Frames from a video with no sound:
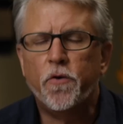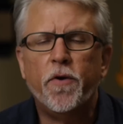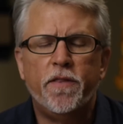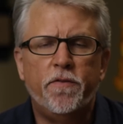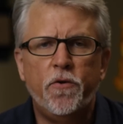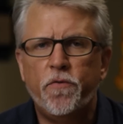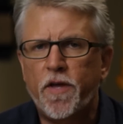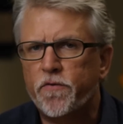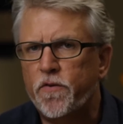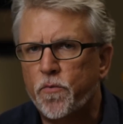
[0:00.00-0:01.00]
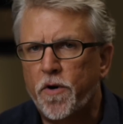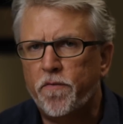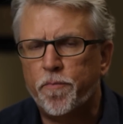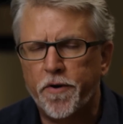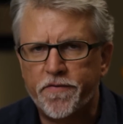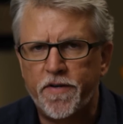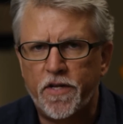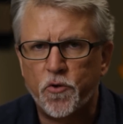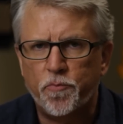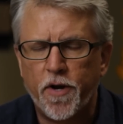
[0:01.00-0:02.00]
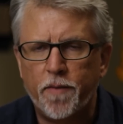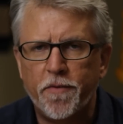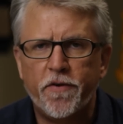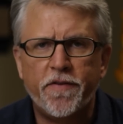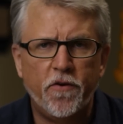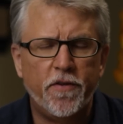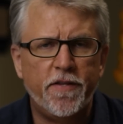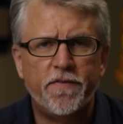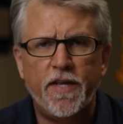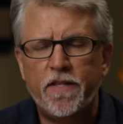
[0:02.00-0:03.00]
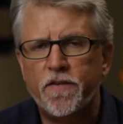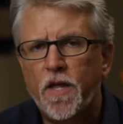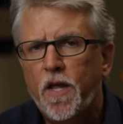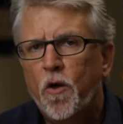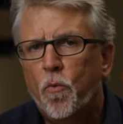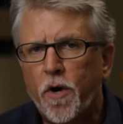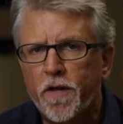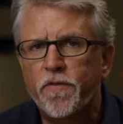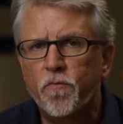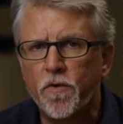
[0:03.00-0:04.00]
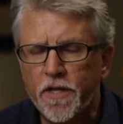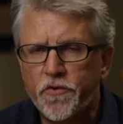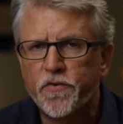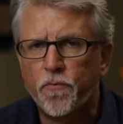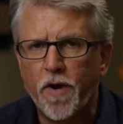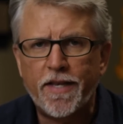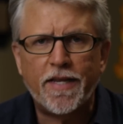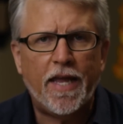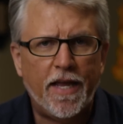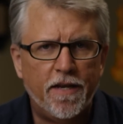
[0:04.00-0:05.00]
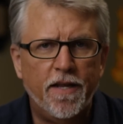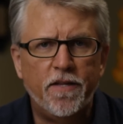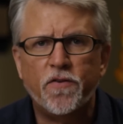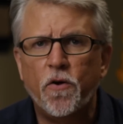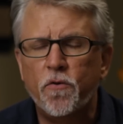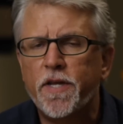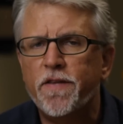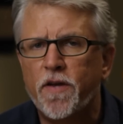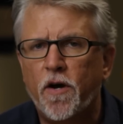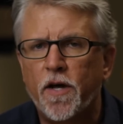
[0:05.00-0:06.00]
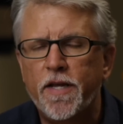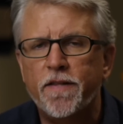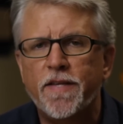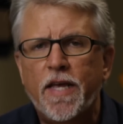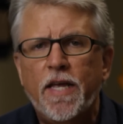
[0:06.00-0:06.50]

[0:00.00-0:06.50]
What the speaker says: During the 2012 presidential primaries here in the States, one of the religious right candidates told his audience